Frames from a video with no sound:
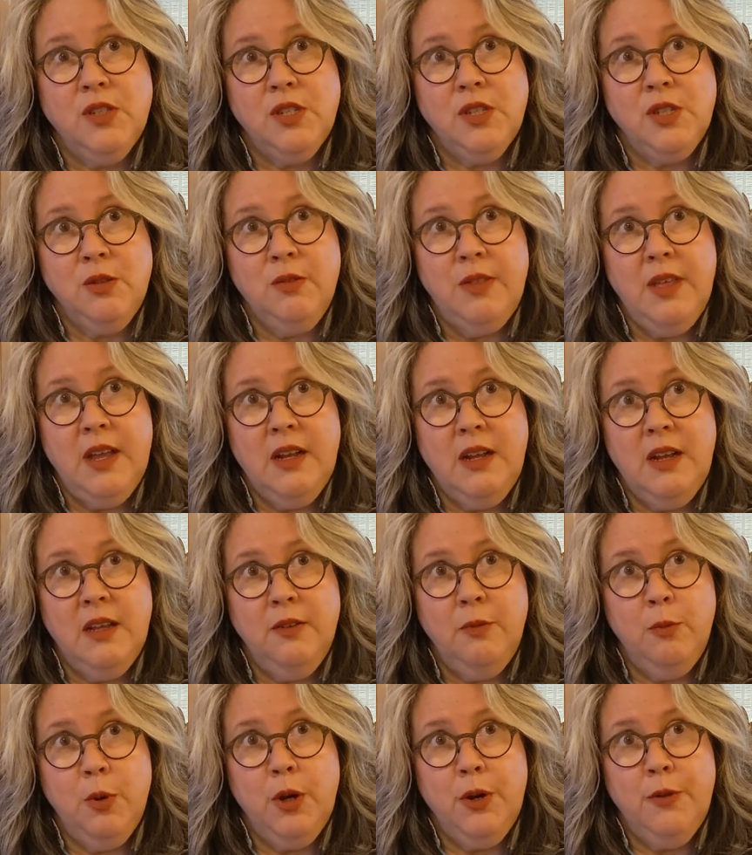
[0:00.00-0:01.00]
to do that kind
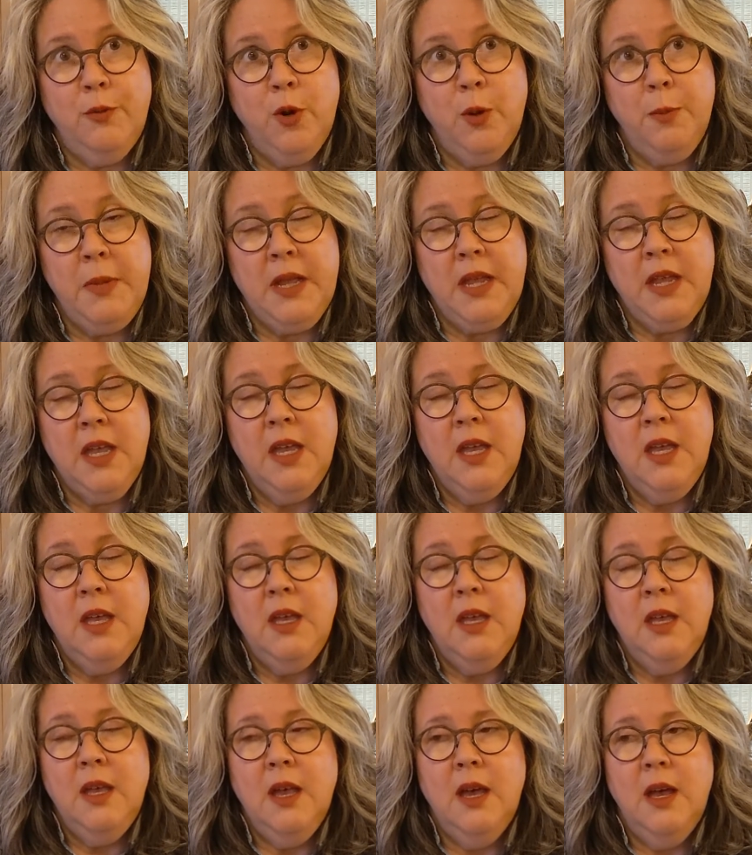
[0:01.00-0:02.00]
of work for me,
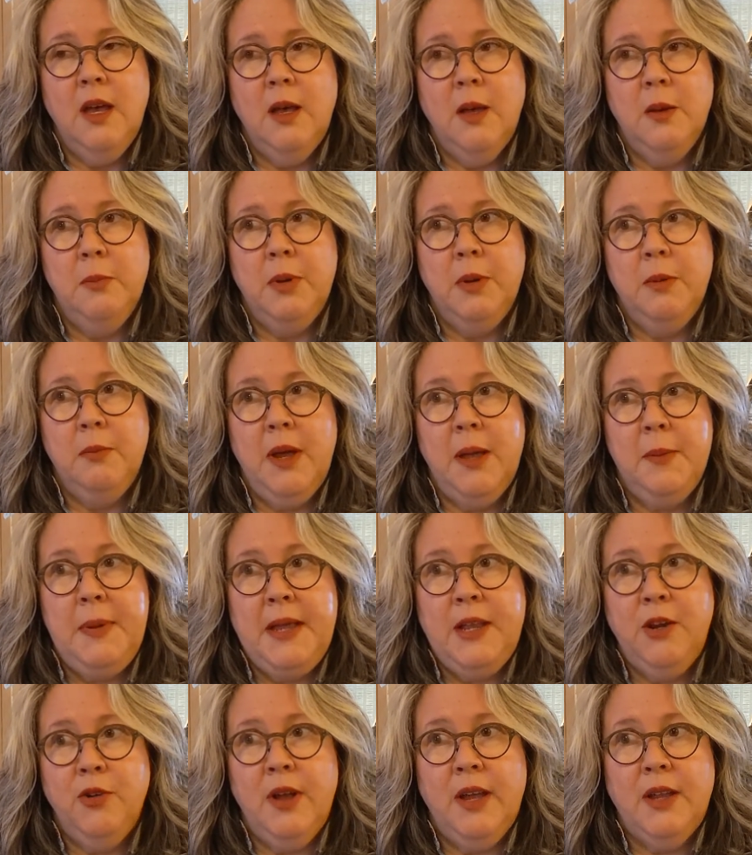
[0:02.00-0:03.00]
but my
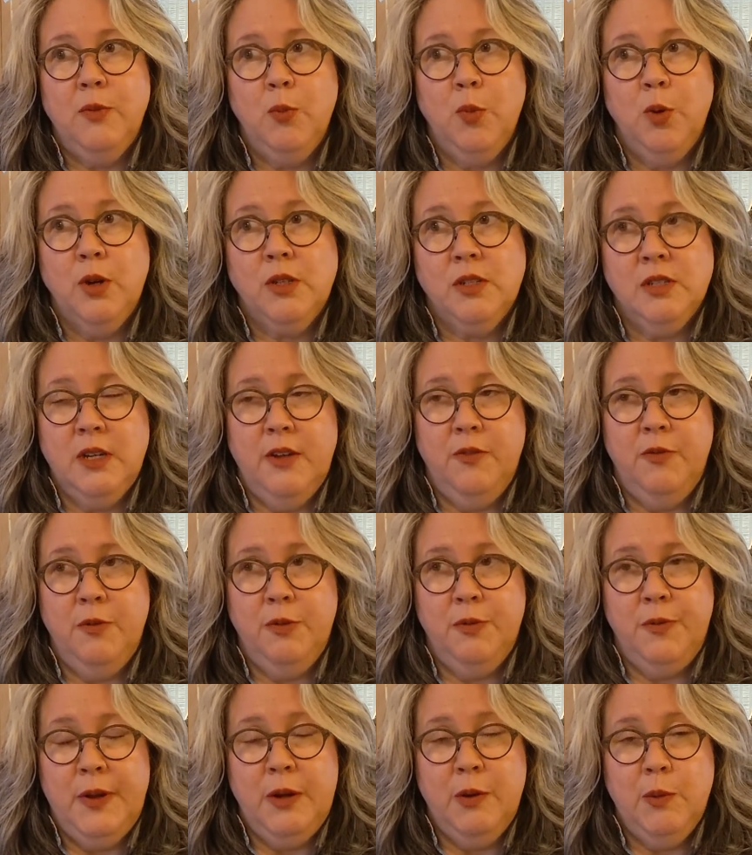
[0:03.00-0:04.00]
painter hadn't worked enough
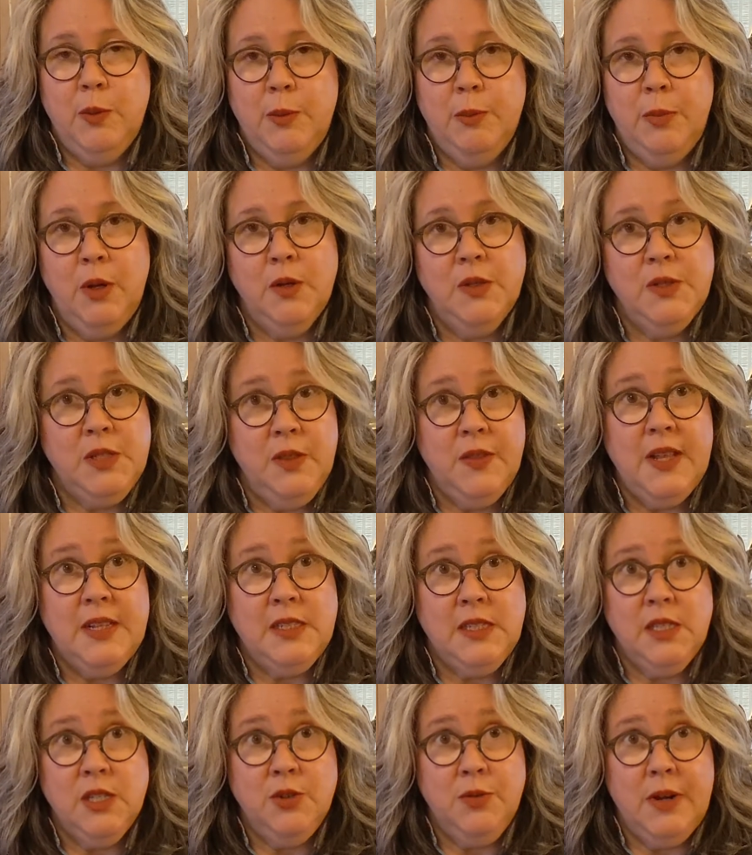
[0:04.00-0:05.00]
with Farrow and Ball, so
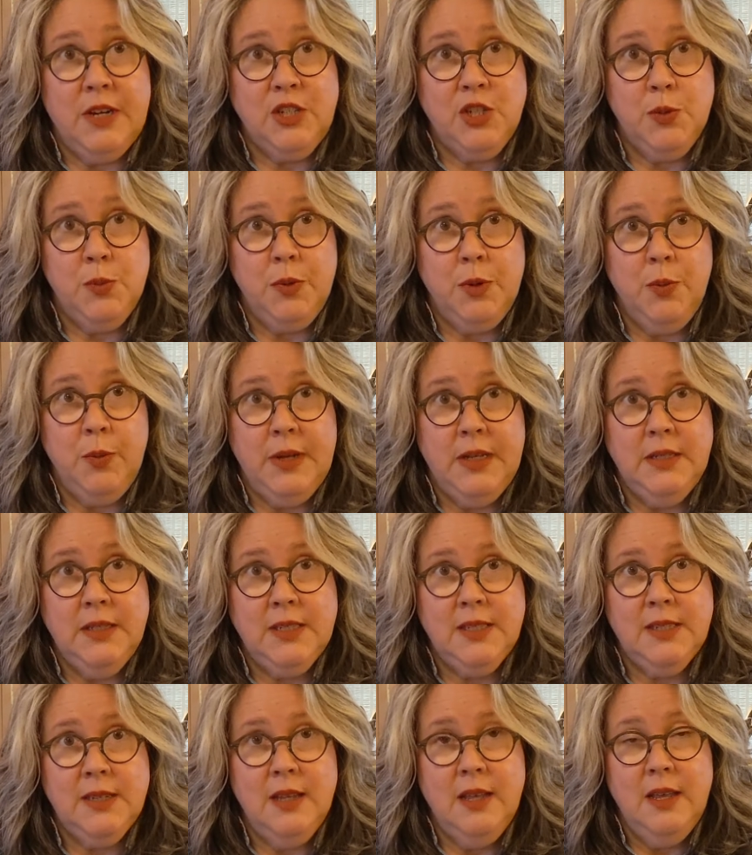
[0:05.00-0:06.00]
that's the direction we
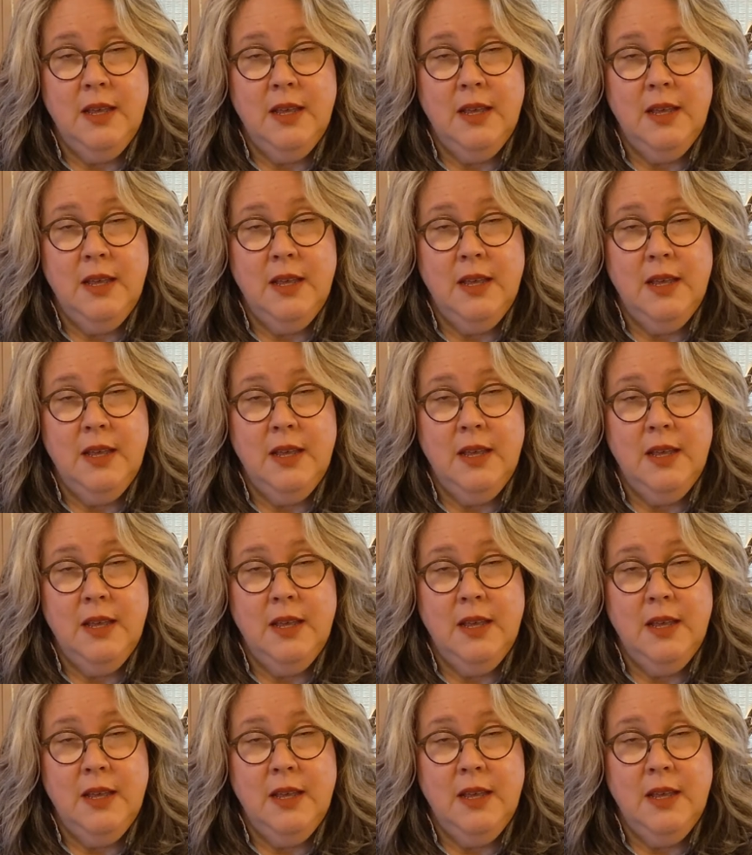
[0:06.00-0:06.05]
went.